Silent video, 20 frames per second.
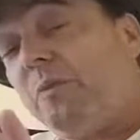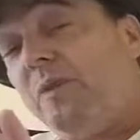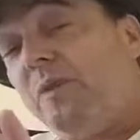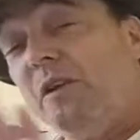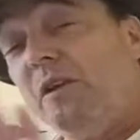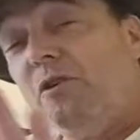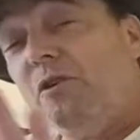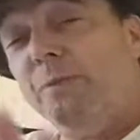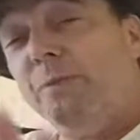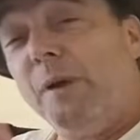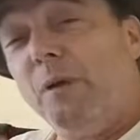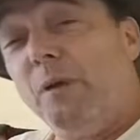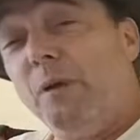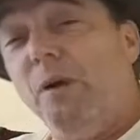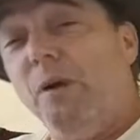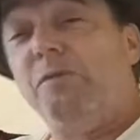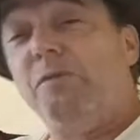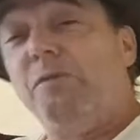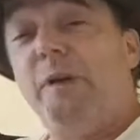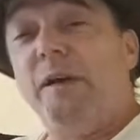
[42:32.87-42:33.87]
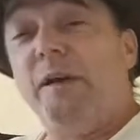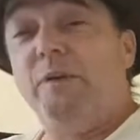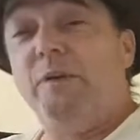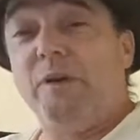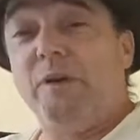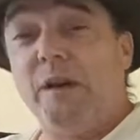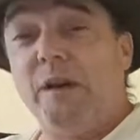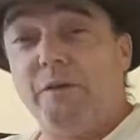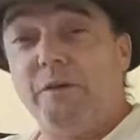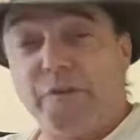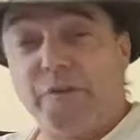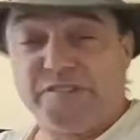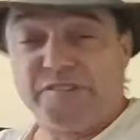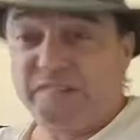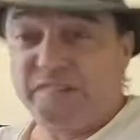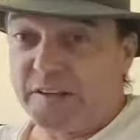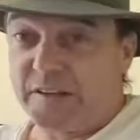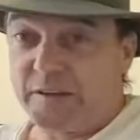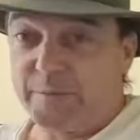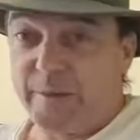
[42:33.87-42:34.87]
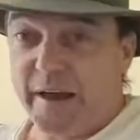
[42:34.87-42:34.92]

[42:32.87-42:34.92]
you'll be with me when I first get to